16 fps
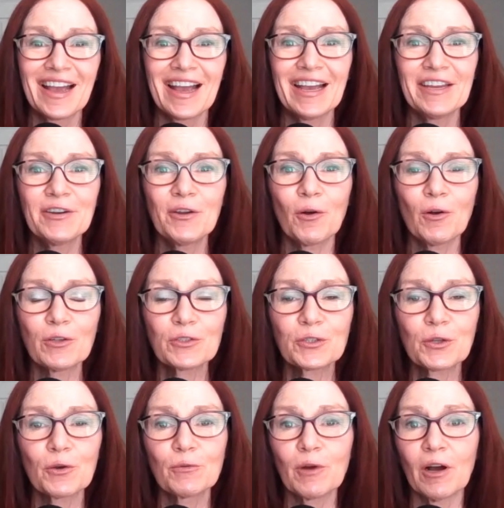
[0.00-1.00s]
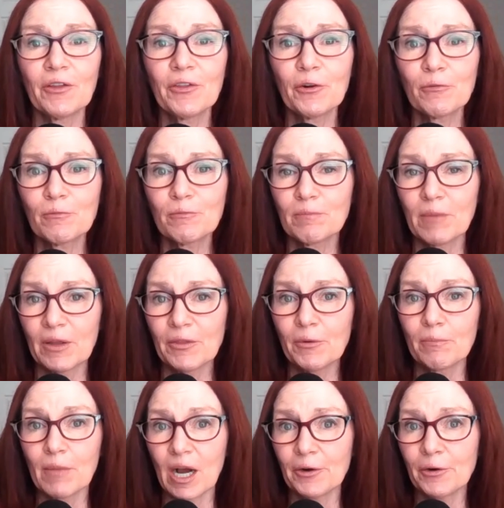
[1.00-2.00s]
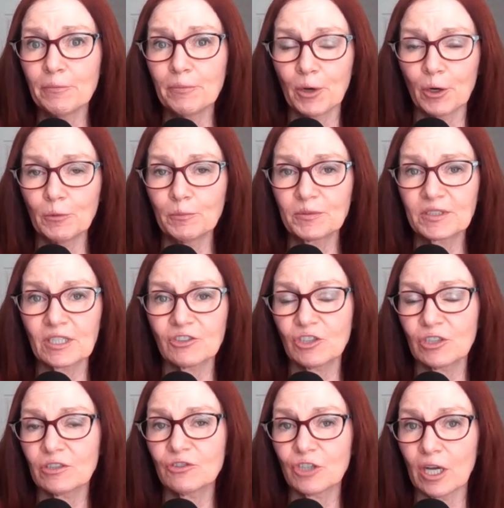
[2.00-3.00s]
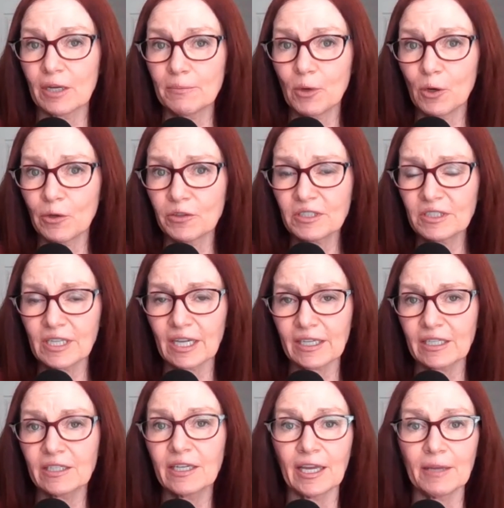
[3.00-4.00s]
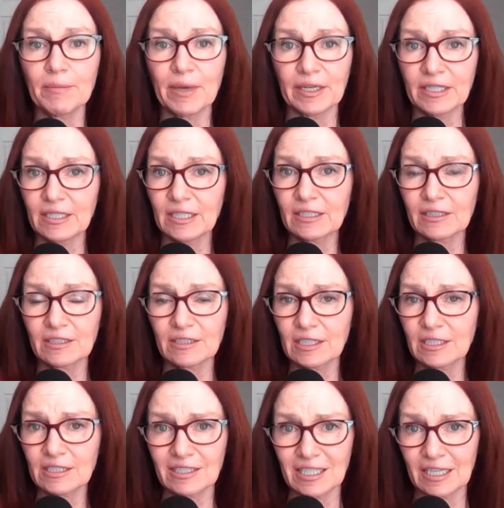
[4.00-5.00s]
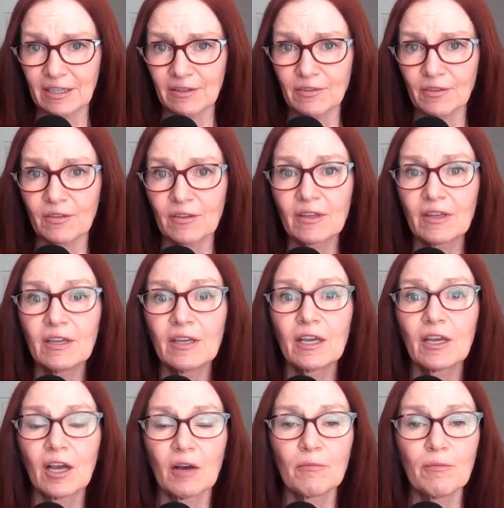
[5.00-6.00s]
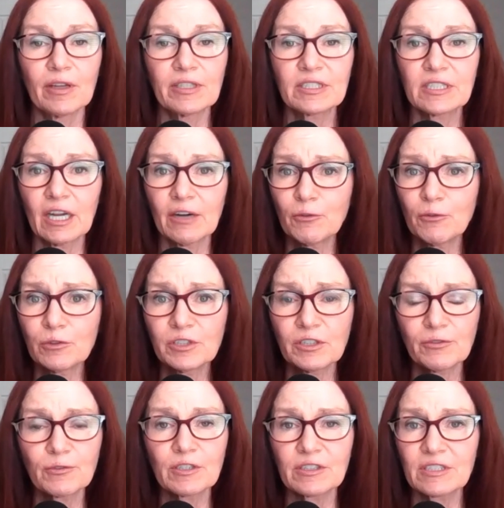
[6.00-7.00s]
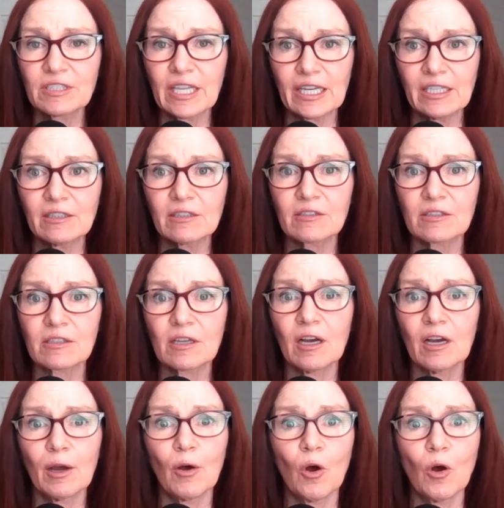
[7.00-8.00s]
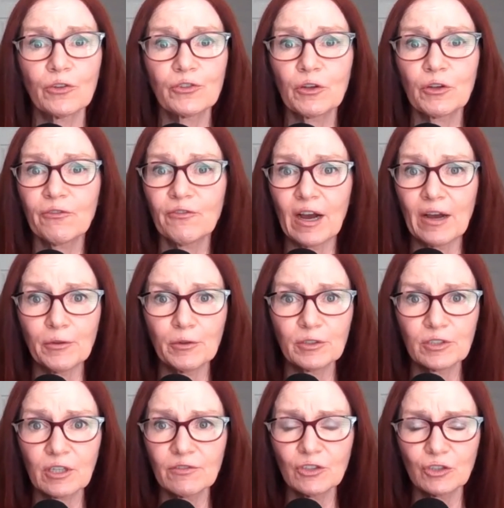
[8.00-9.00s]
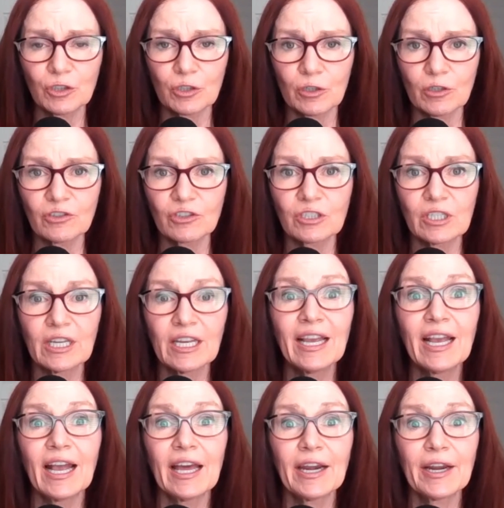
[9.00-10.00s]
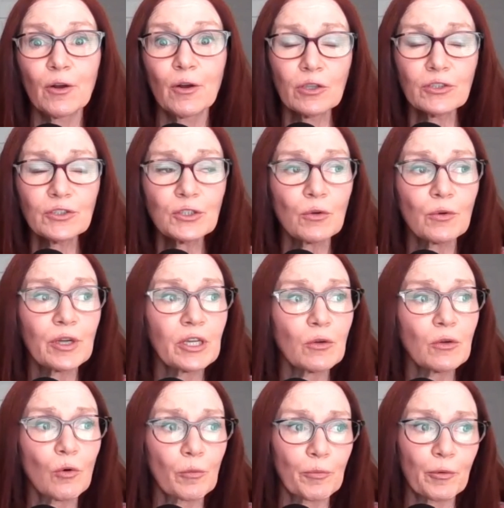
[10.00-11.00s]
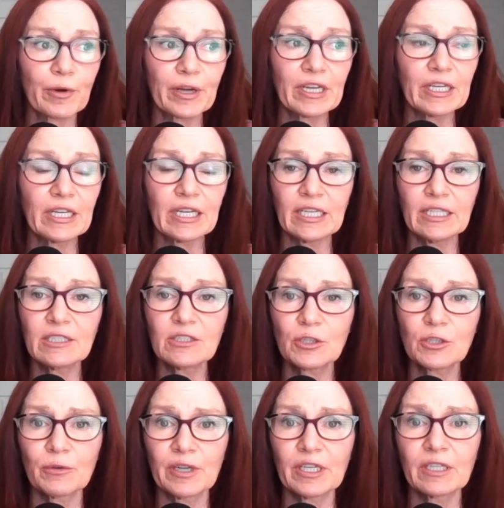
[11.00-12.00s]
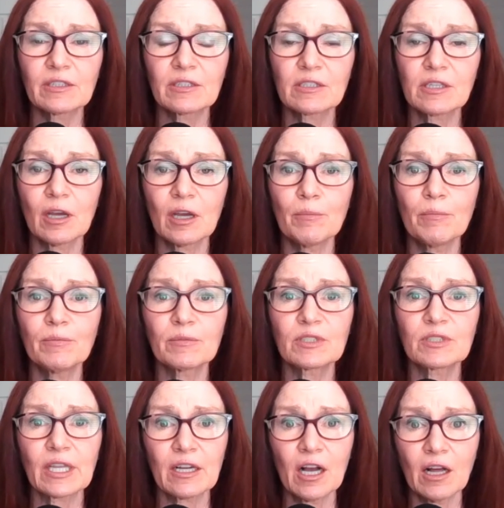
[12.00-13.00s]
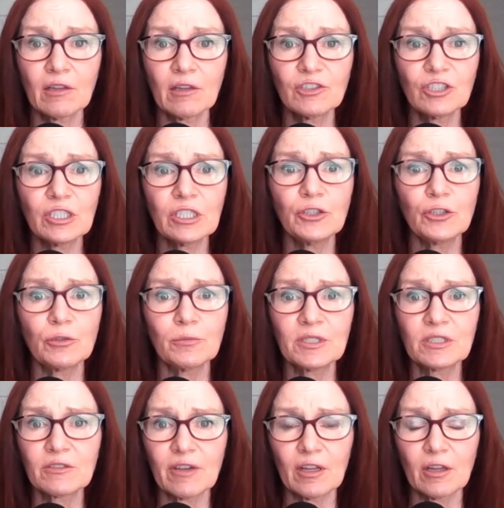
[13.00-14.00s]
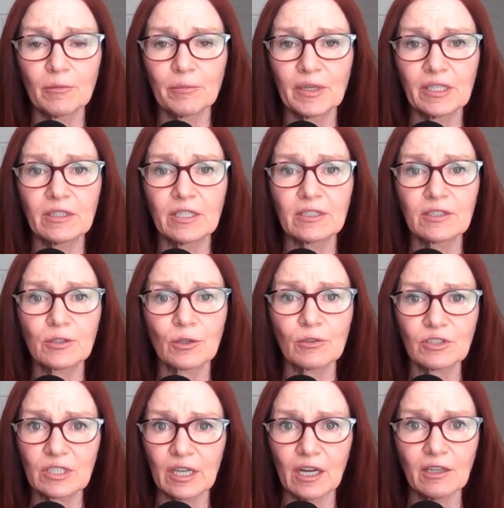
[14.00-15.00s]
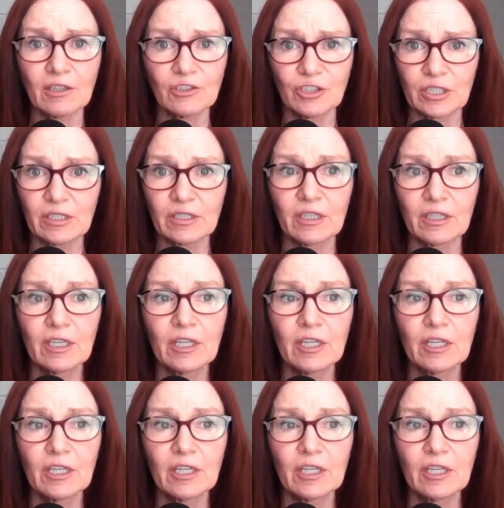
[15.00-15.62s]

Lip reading: And also other modern popes, such as John Paul II and Benedict XVI, several different saints, also fathers of the church. And I also incorporated into it some psychology, human development, and sociology,